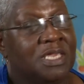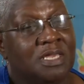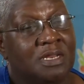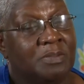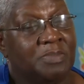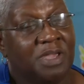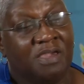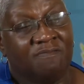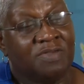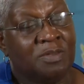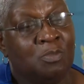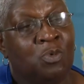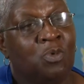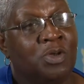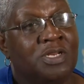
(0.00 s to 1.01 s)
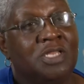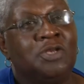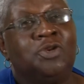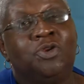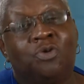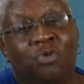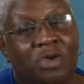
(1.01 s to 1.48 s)
to get up every
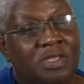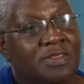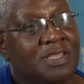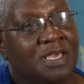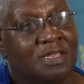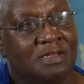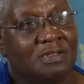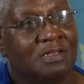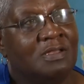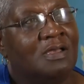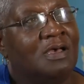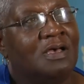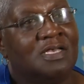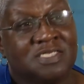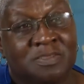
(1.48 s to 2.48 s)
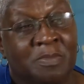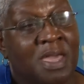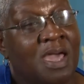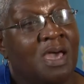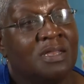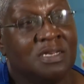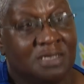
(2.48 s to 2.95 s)
morning knowing that a
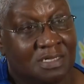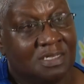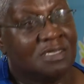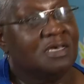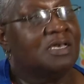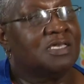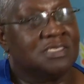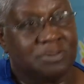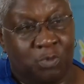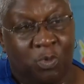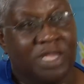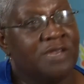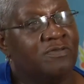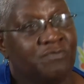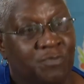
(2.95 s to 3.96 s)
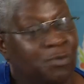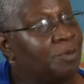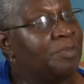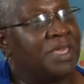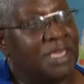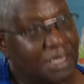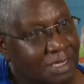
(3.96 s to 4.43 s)
smile and a hug is waiting
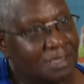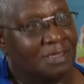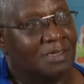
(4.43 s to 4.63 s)
for me.